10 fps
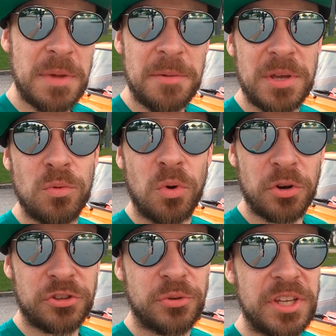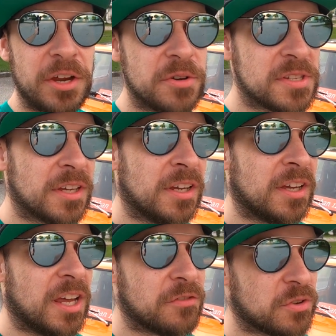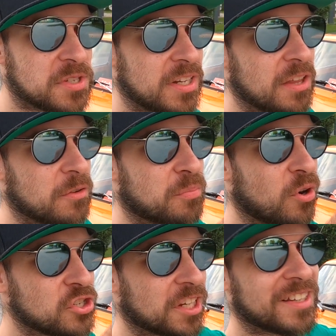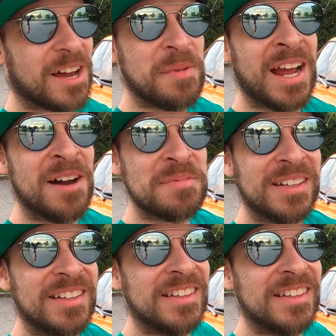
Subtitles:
maybe in 1 or 2 years, if there's another project coming up.